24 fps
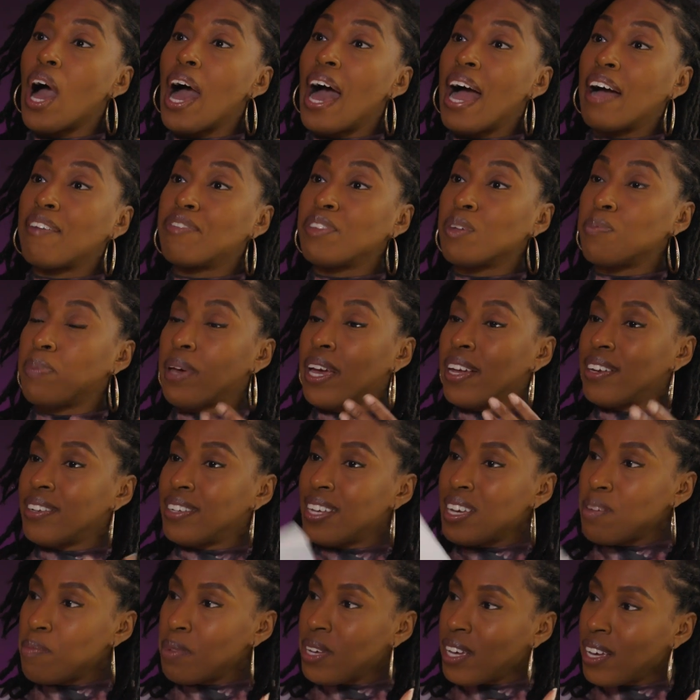after
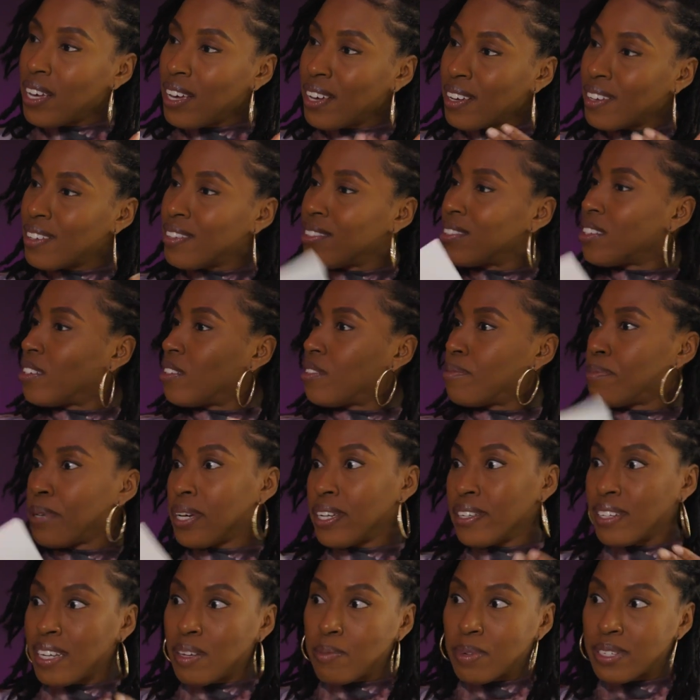pandemic,
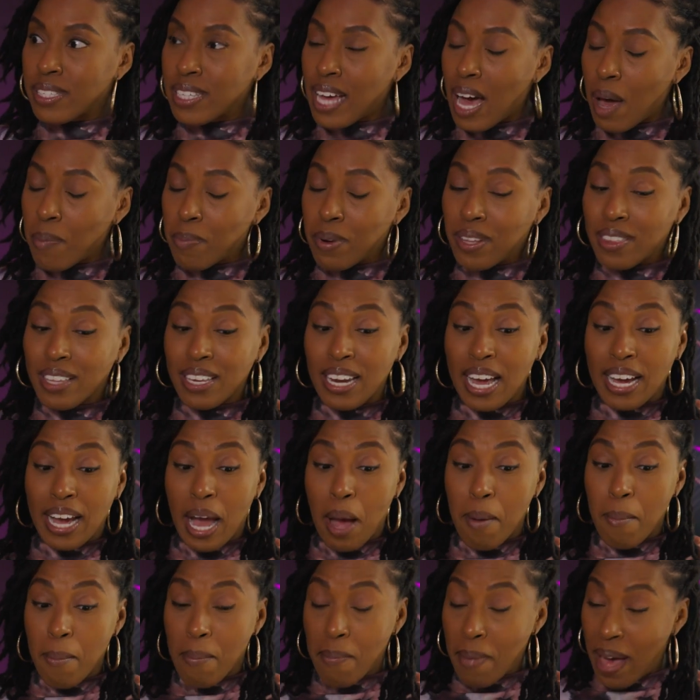pandemic's happening. Then I
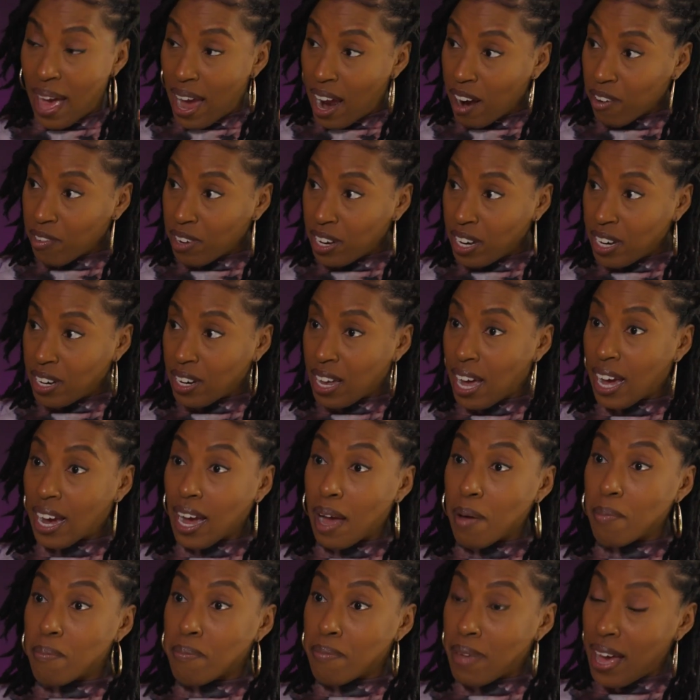got married. I
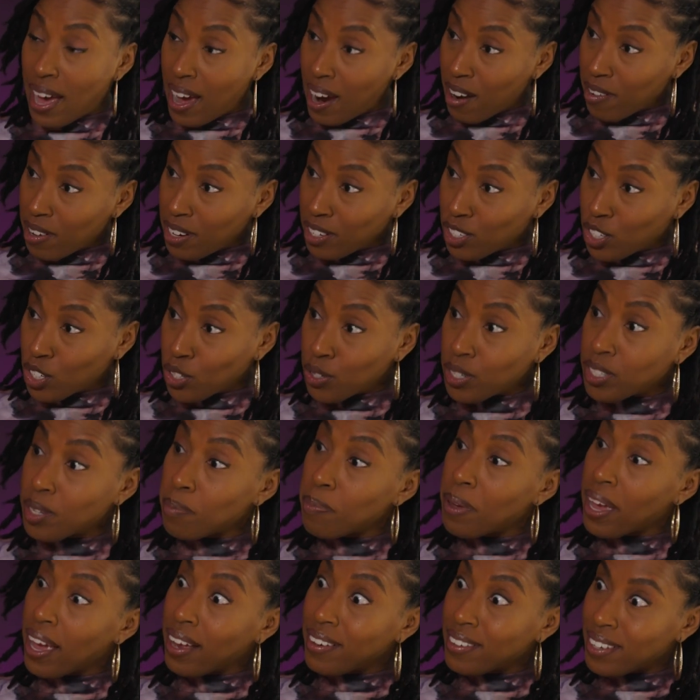got married during the
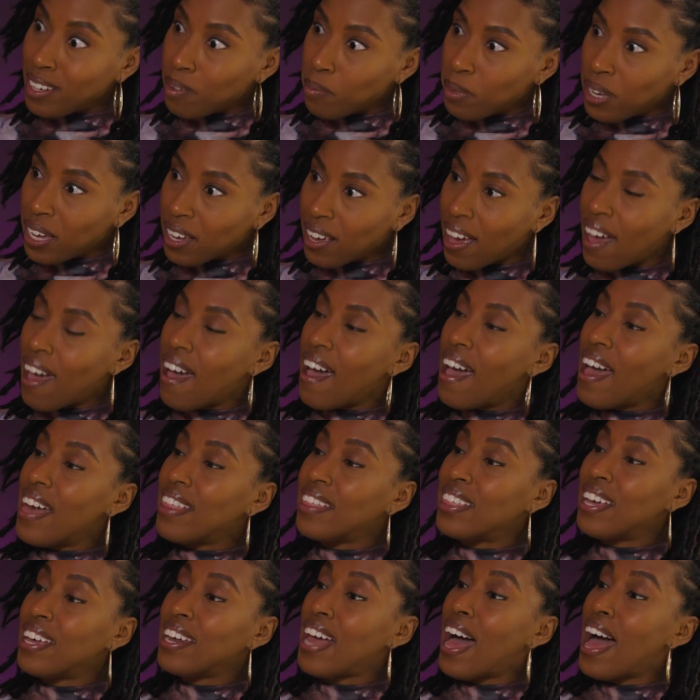pandemic, and
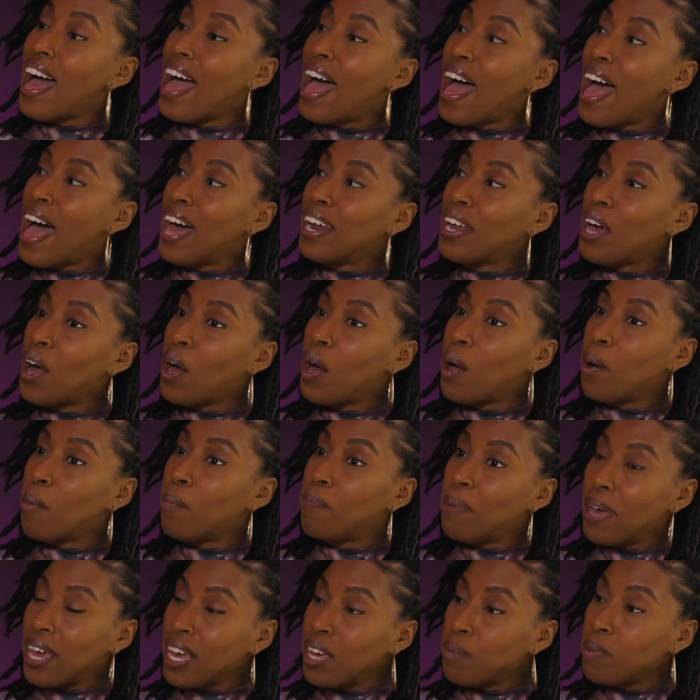then I had a
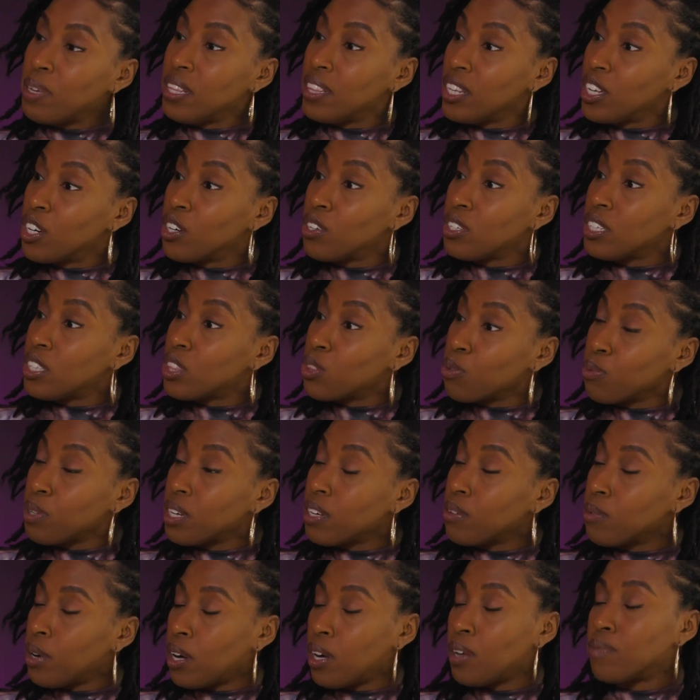baby. Literally
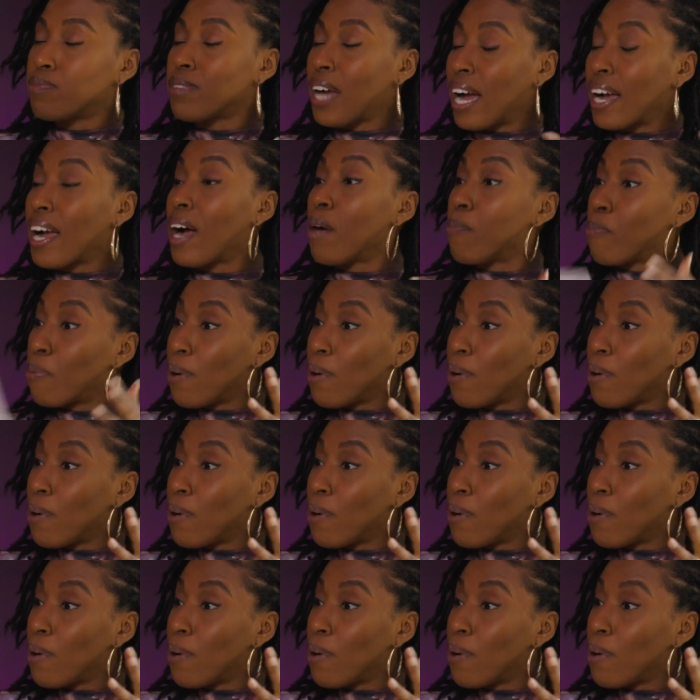I got